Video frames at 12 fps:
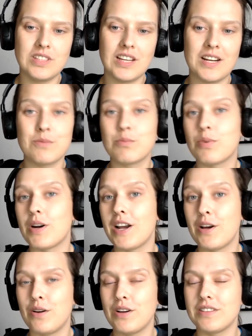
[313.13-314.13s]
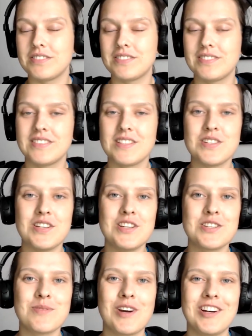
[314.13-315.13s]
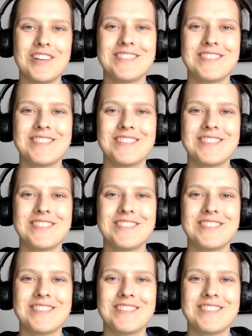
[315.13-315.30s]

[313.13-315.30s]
that I'm proud of. See you tomorrow.